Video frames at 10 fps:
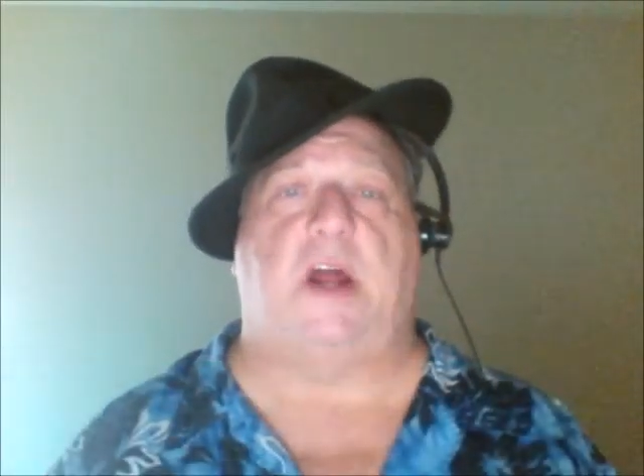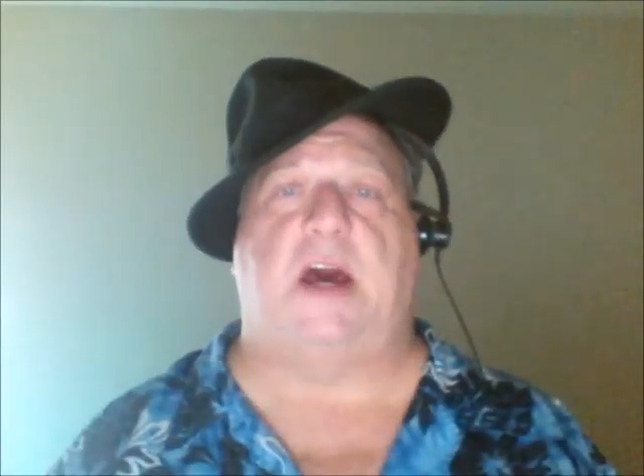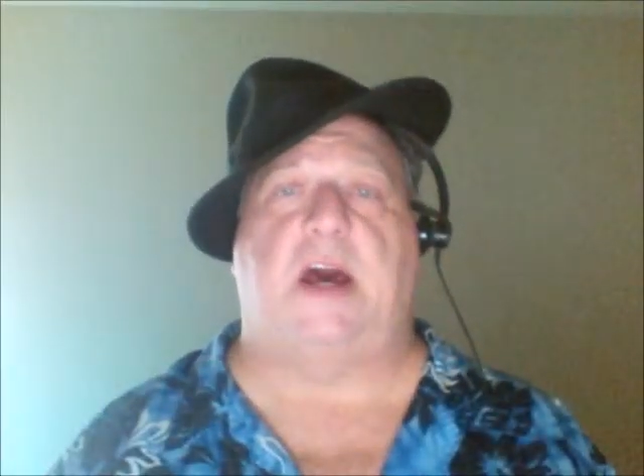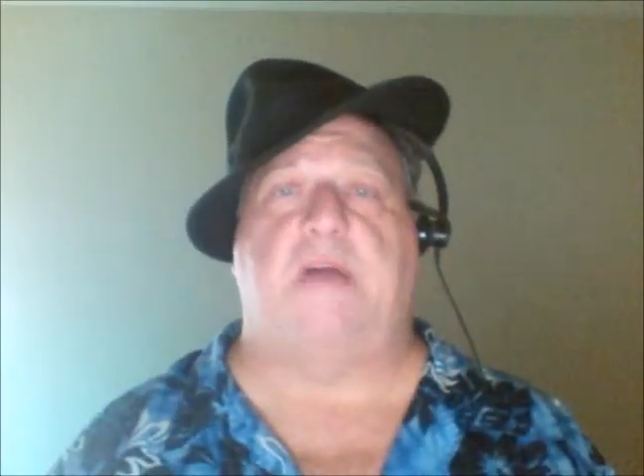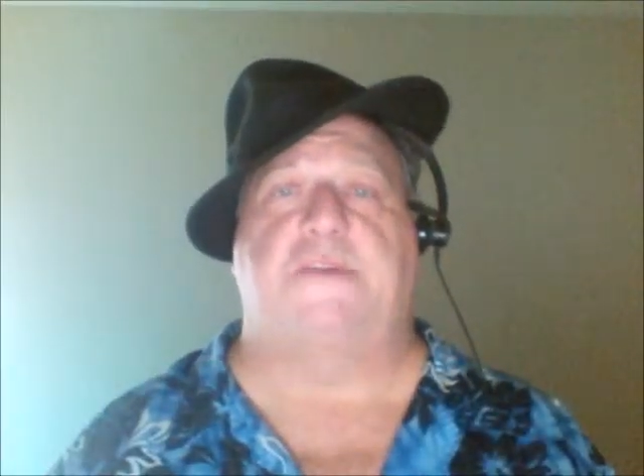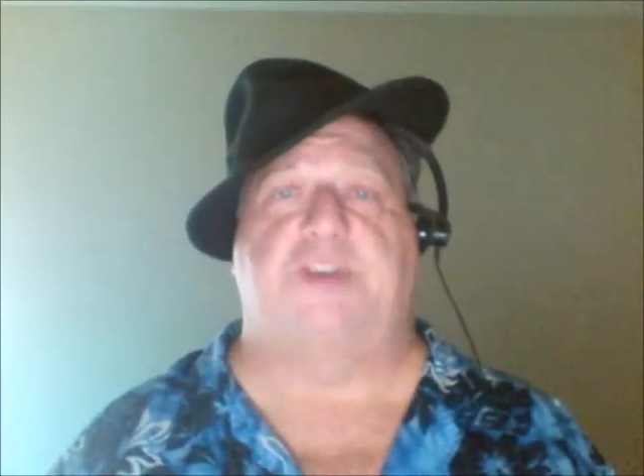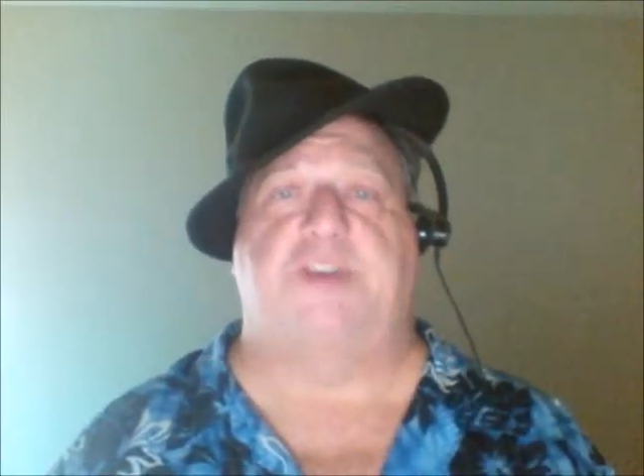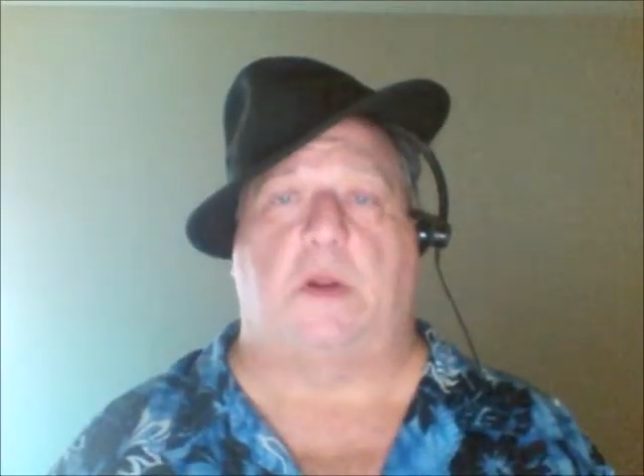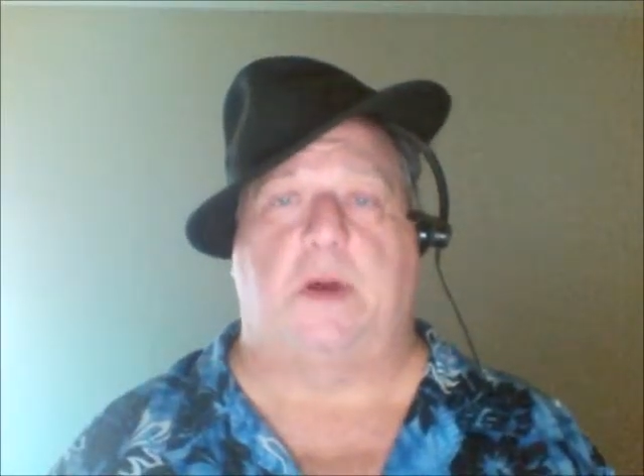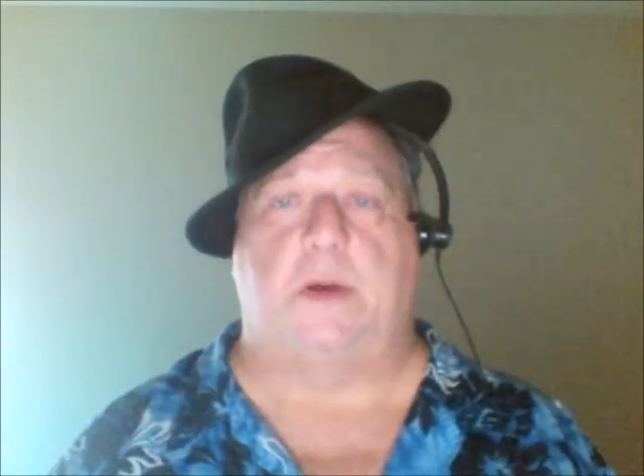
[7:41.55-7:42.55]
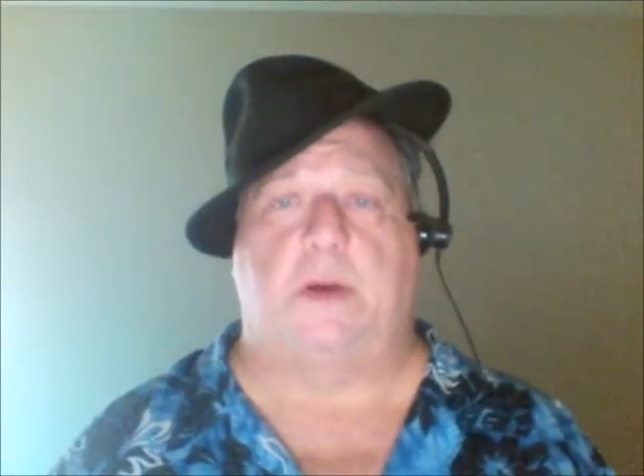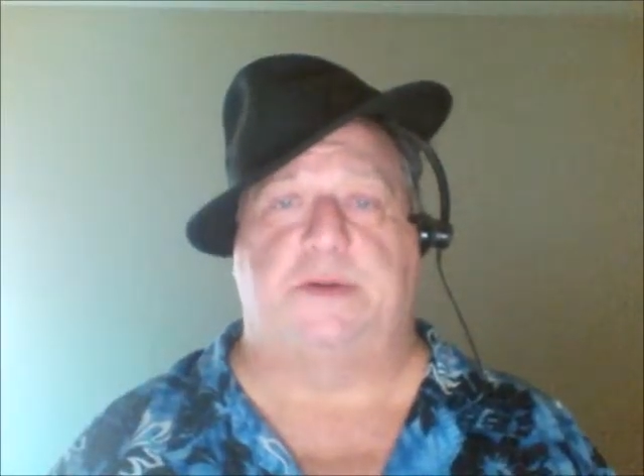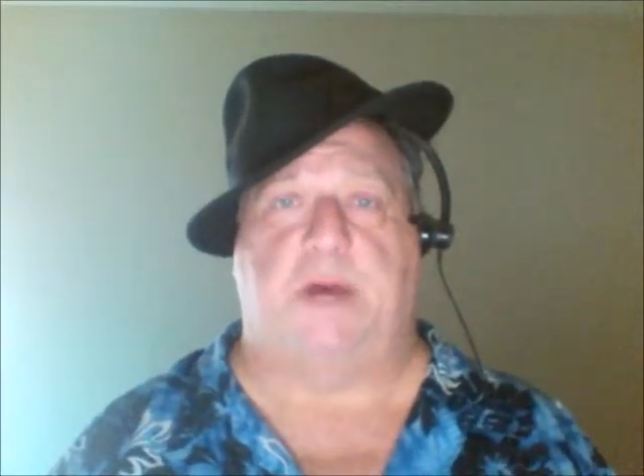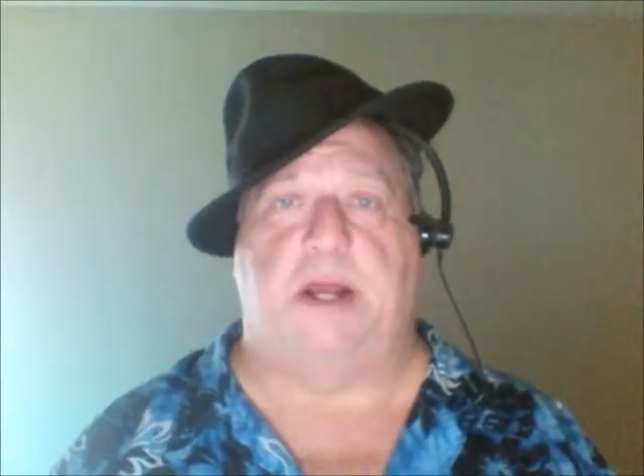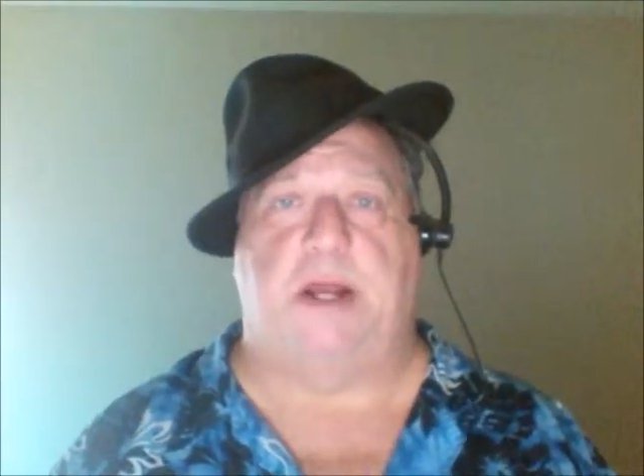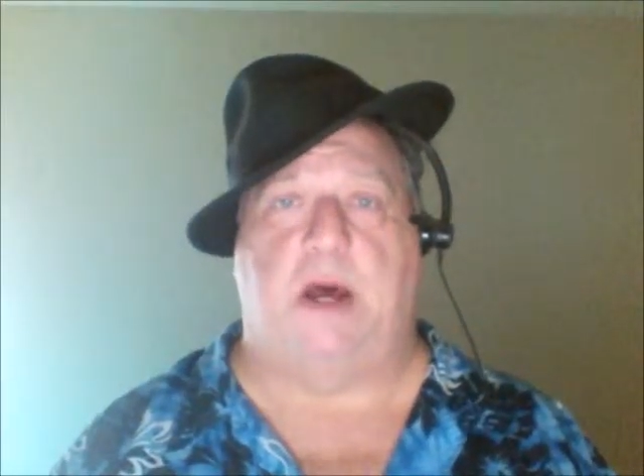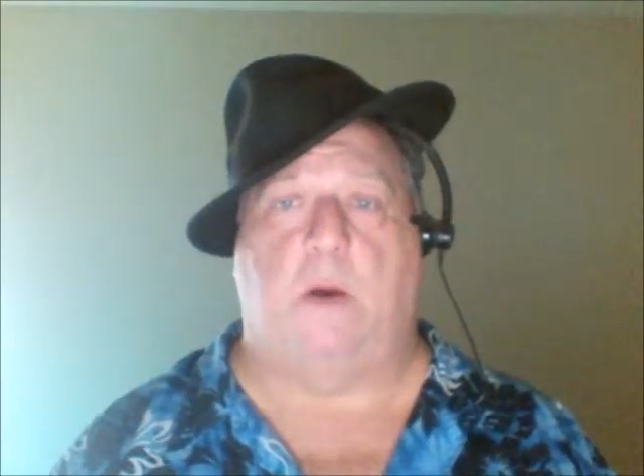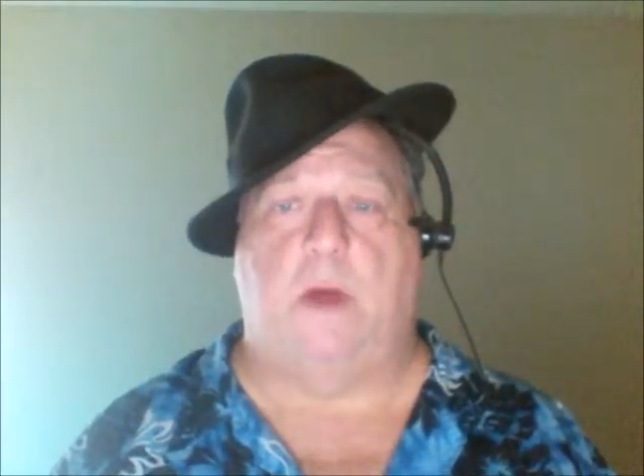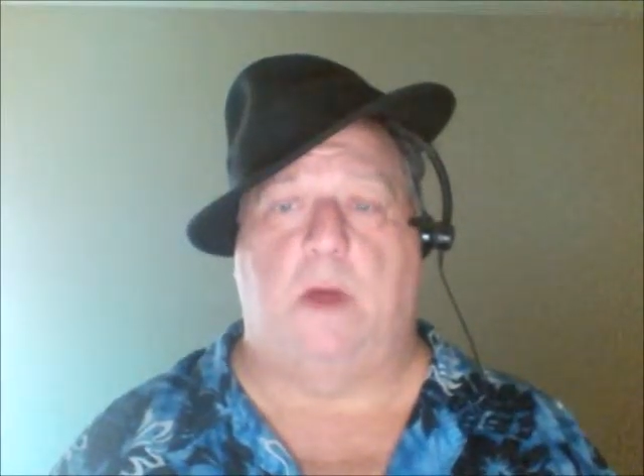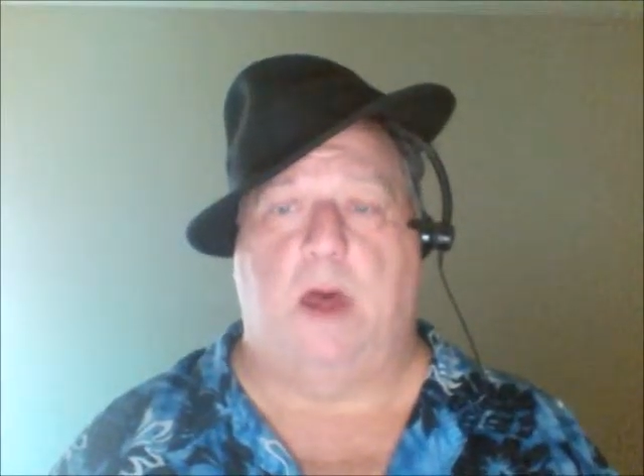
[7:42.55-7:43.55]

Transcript: all I got for Solo Heroes right now.